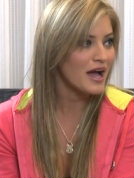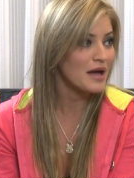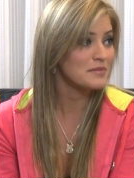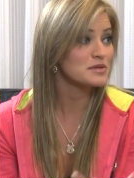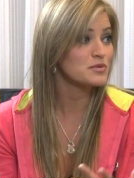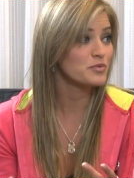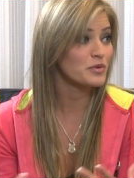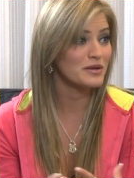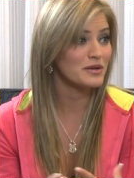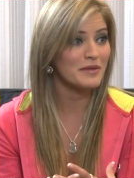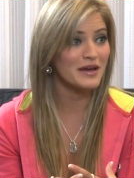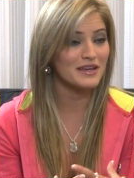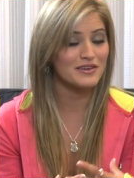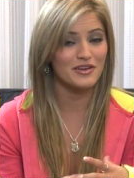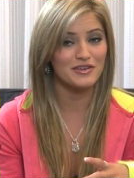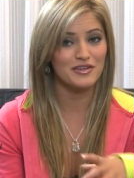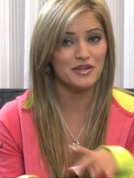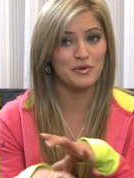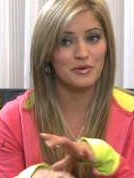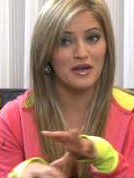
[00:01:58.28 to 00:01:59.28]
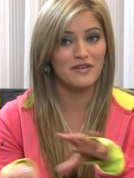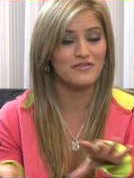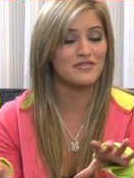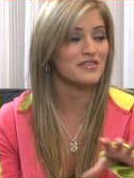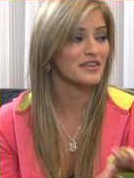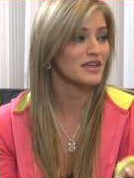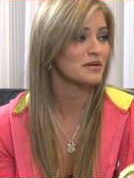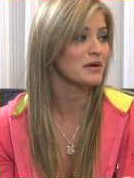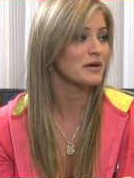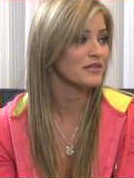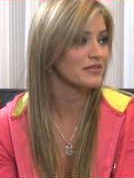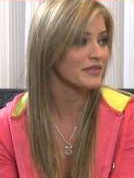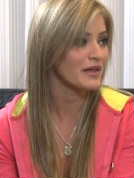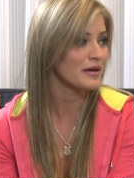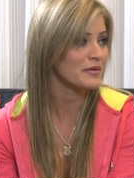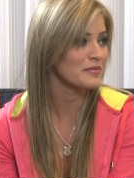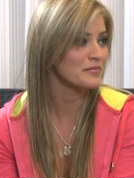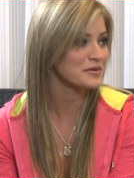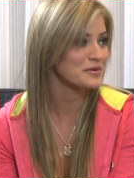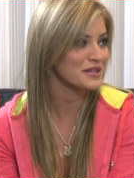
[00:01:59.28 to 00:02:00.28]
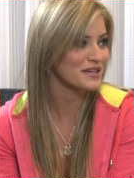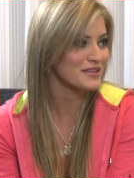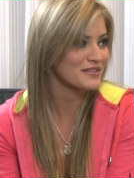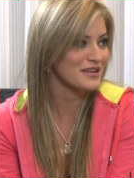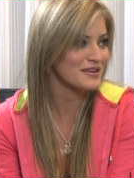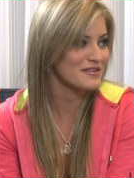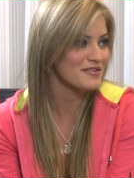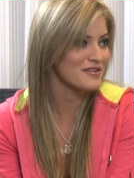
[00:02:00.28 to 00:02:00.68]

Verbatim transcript: I mean, we might not know everything about them, but like they